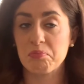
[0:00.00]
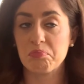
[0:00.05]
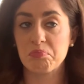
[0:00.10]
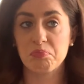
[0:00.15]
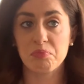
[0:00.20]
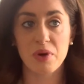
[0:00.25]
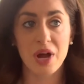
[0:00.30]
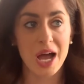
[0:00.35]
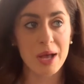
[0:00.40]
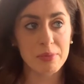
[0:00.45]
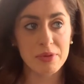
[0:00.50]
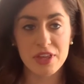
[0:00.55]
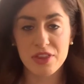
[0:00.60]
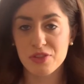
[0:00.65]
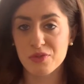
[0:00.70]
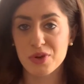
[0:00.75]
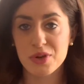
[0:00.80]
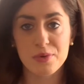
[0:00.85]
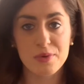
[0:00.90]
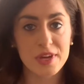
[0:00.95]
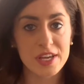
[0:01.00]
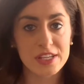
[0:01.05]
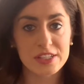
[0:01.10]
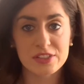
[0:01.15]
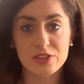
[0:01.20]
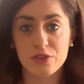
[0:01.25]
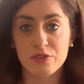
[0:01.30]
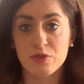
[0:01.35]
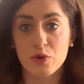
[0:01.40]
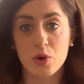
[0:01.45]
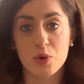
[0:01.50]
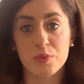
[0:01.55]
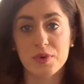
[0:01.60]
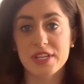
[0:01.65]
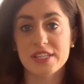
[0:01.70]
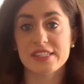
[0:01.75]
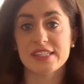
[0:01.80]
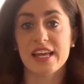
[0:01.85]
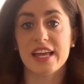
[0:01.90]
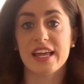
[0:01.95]
probably 3 weeks or 4
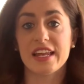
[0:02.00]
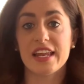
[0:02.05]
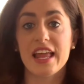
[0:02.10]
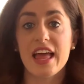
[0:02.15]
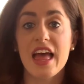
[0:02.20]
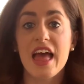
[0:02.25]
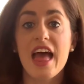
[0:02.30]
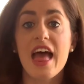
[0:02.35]
weeks in,